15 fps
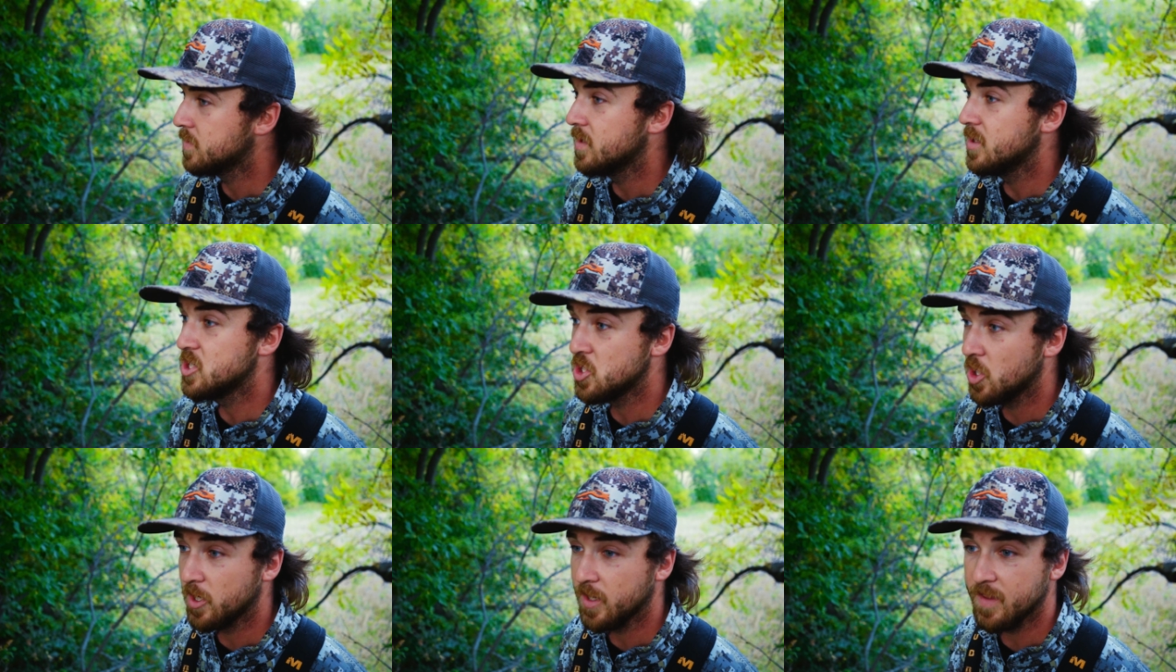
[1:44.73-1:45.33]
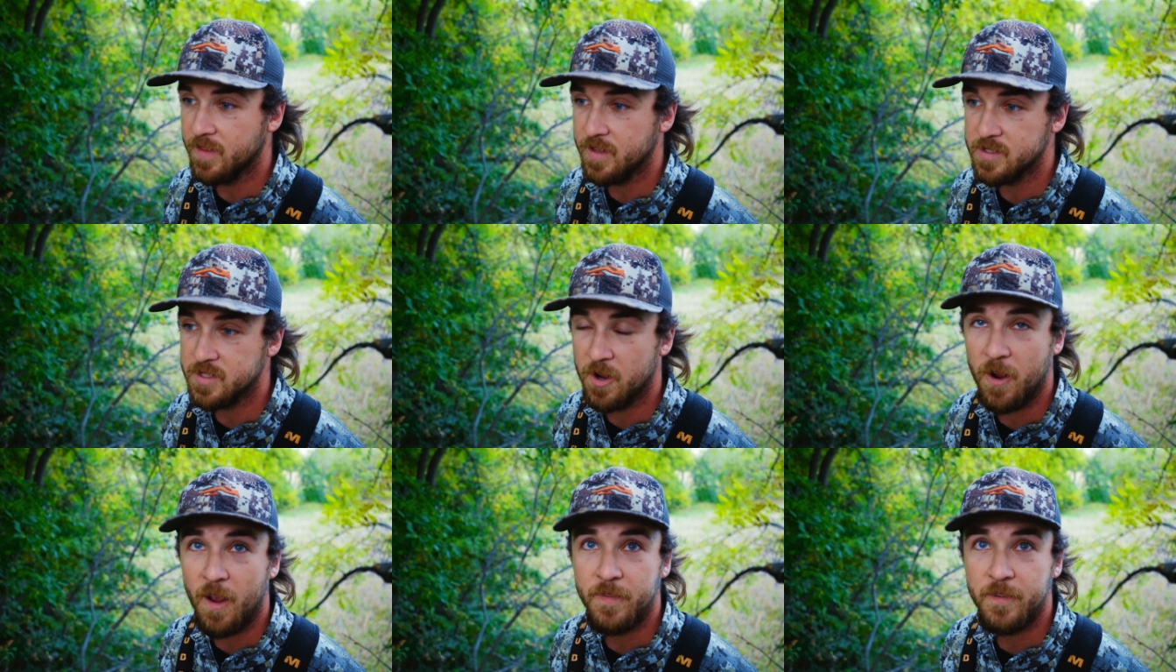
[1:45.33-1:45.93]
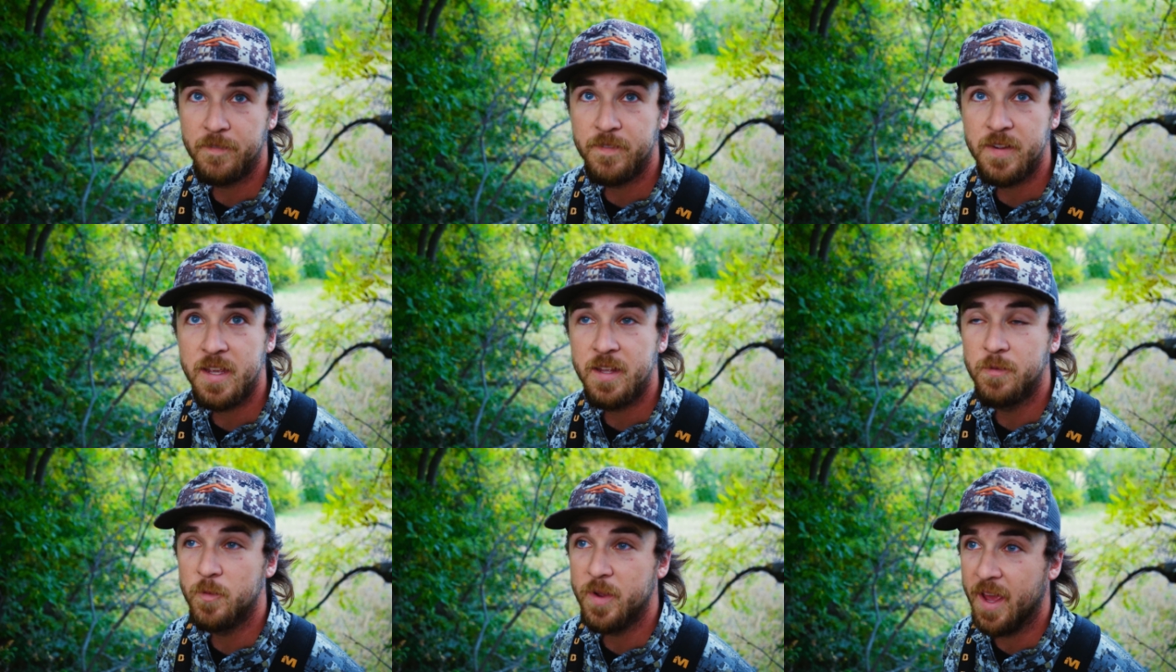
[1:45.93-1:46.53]
it should get these deer on their
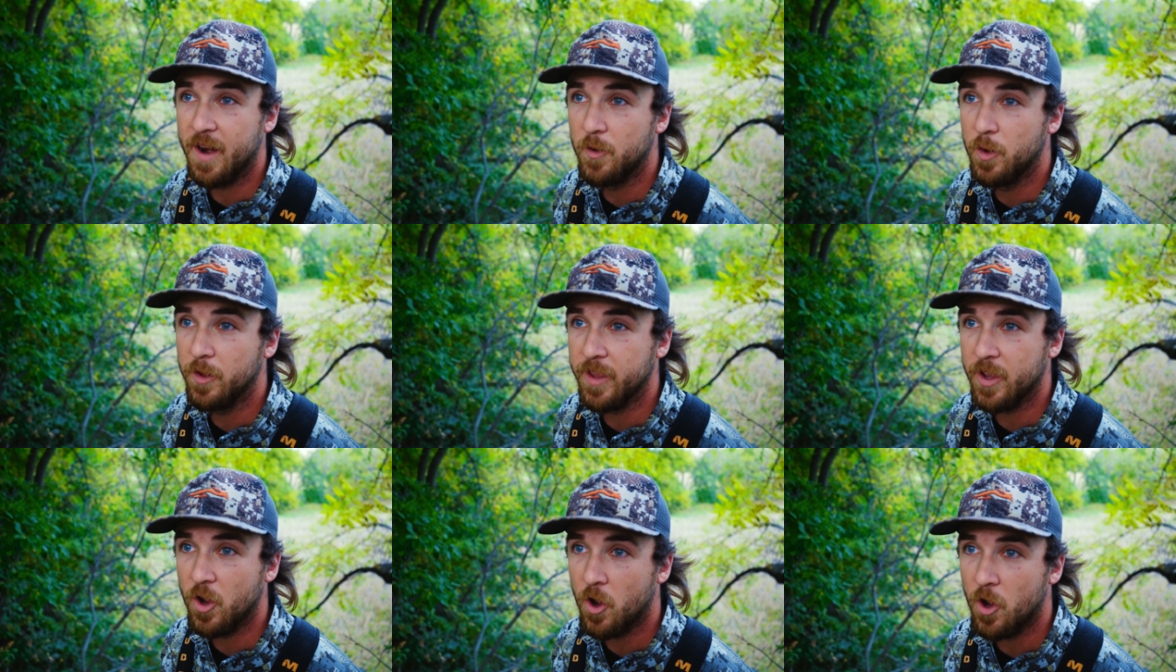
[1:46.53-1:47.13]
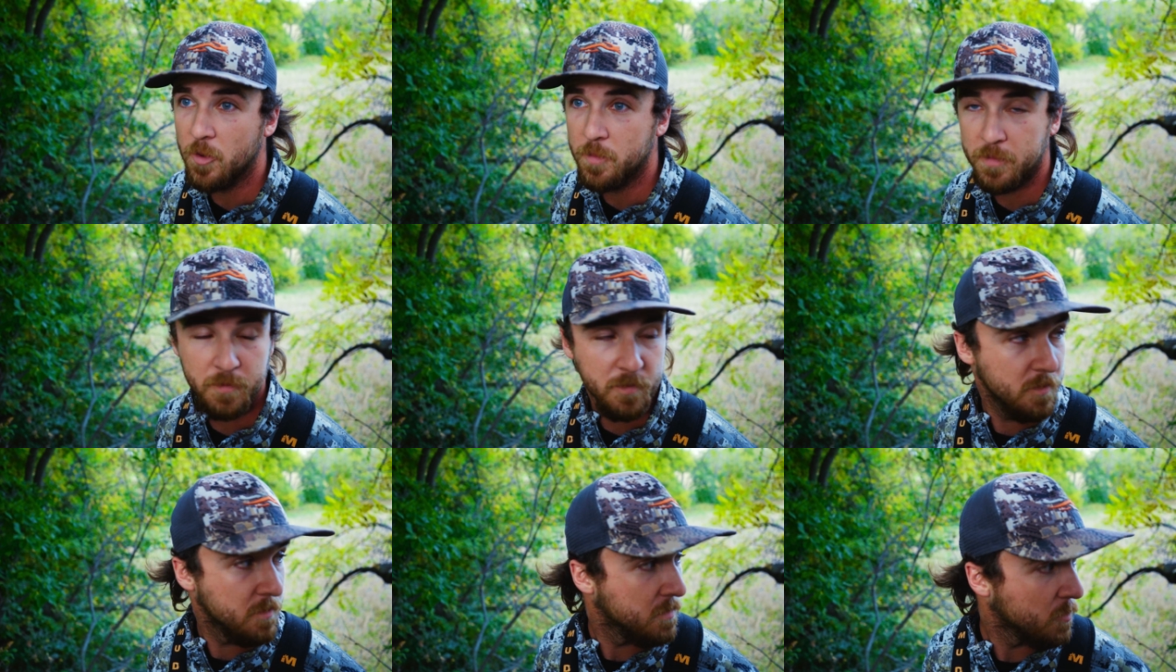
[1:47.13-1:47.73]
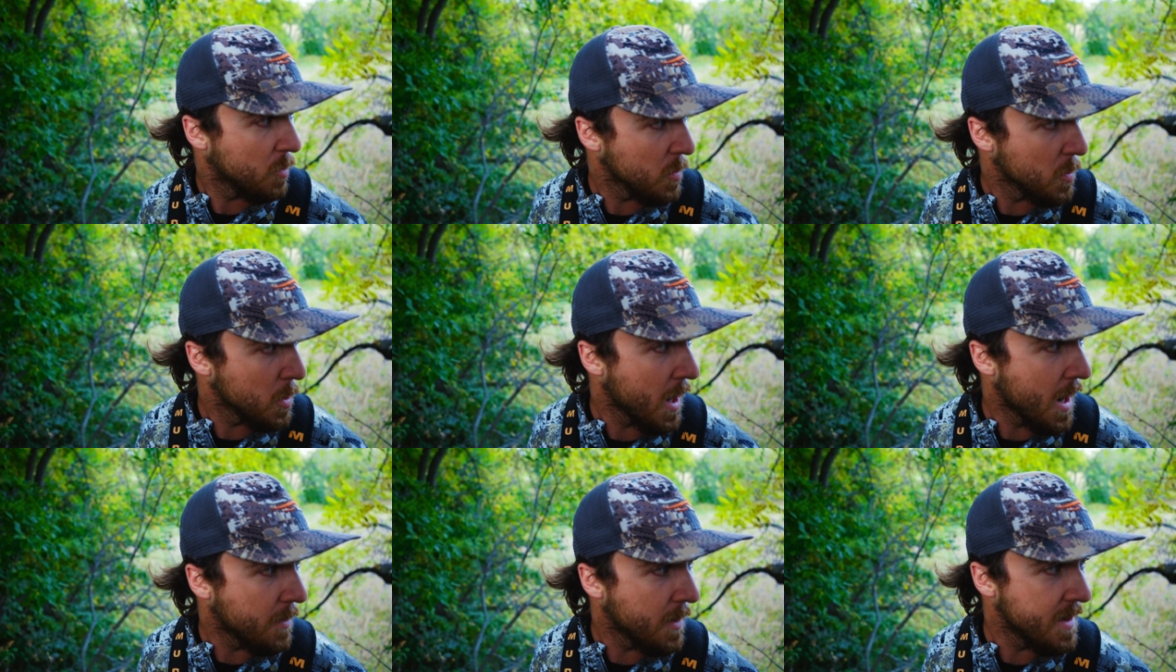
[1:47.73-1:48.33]
feet. We got a really calm, where we're
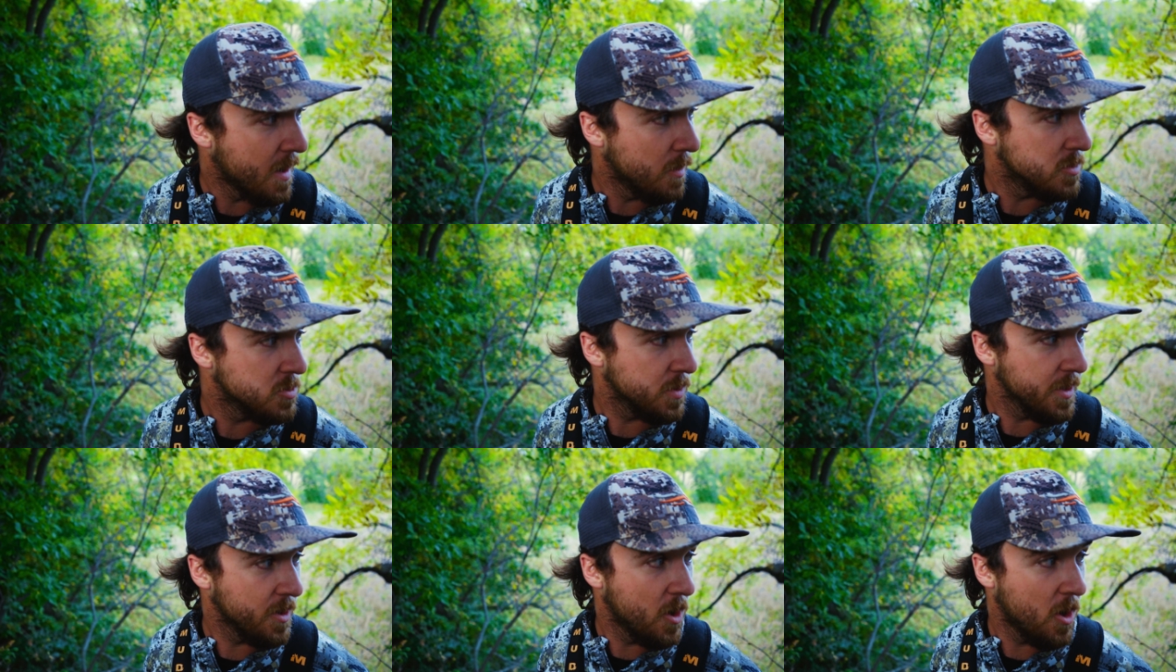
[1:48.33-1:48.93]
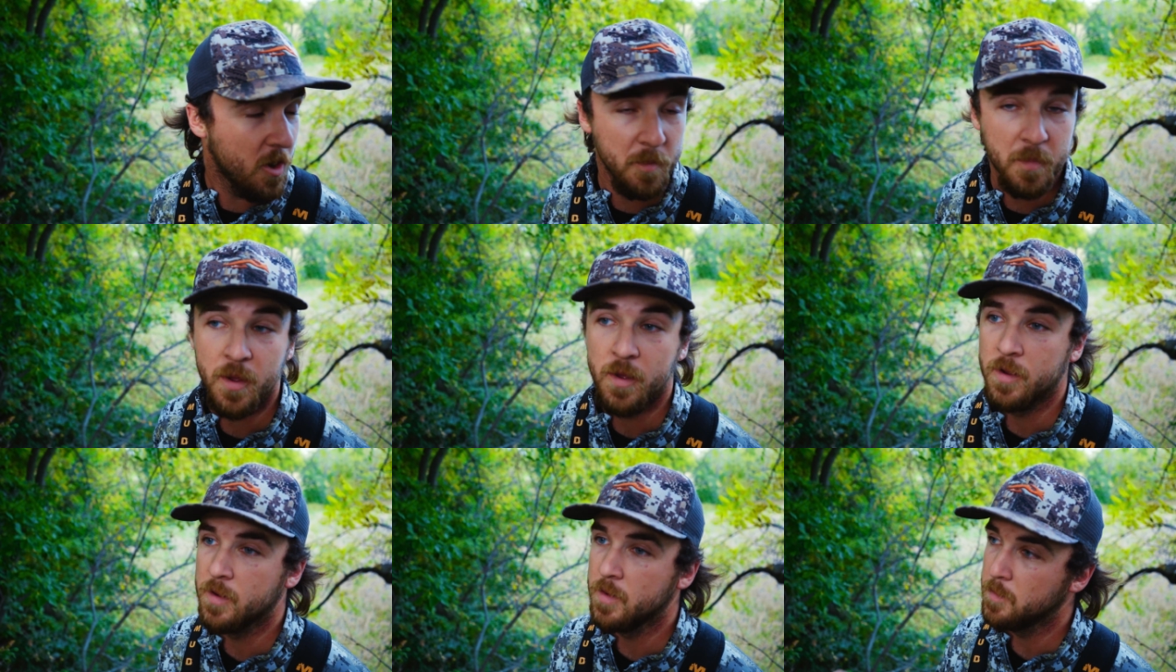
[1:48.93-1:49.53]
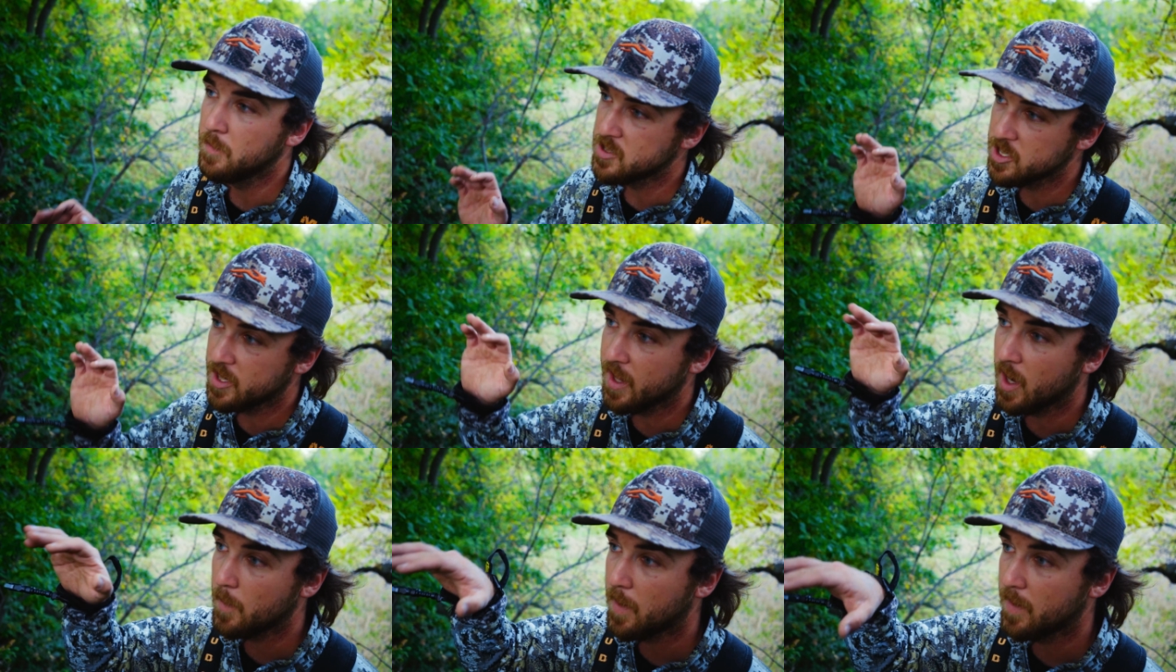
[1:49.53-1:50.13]
at right now is really calm, but you
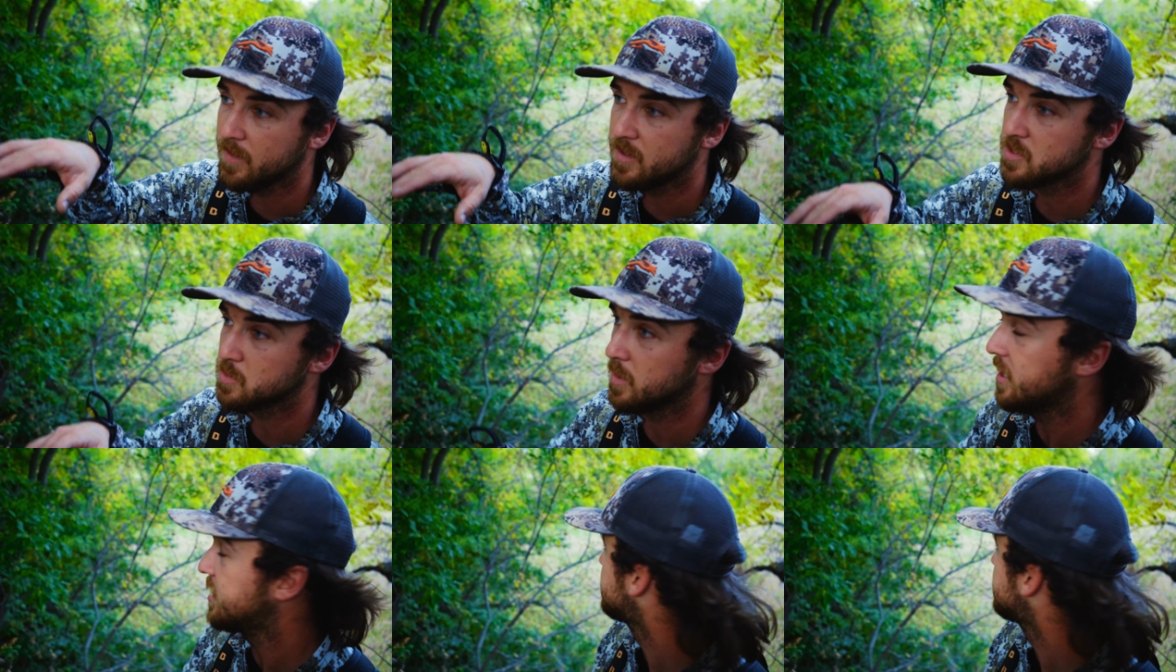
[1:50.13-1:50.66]
get up on this ridge,